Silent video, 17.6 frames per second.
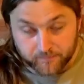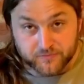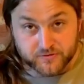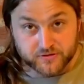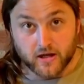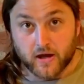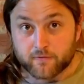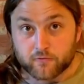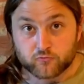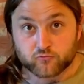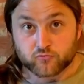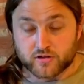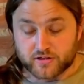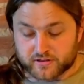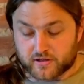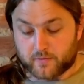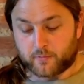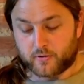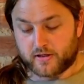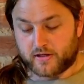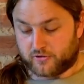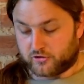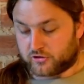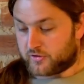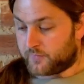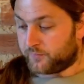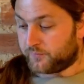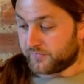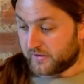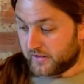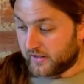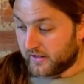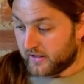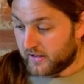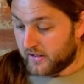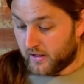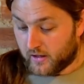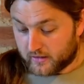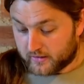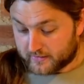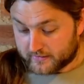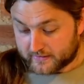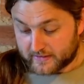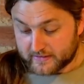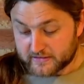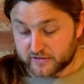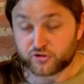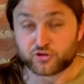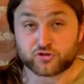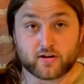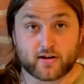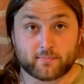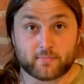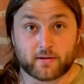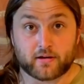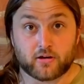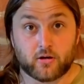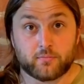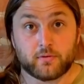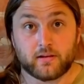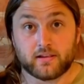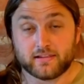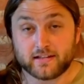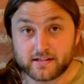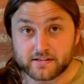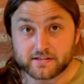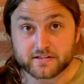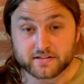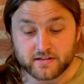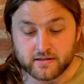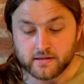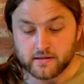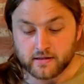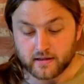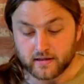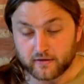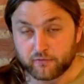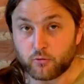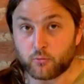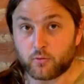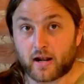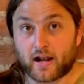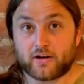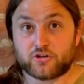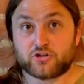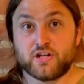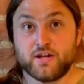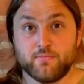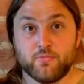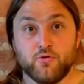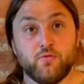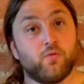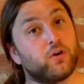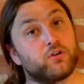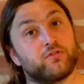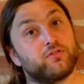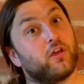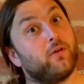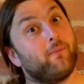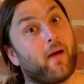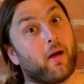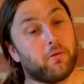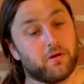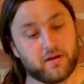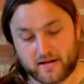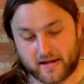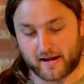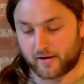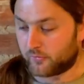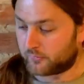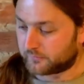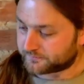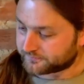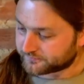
So having reassembled the engine, connected the track back up, let's see if it will actually move under its own power now.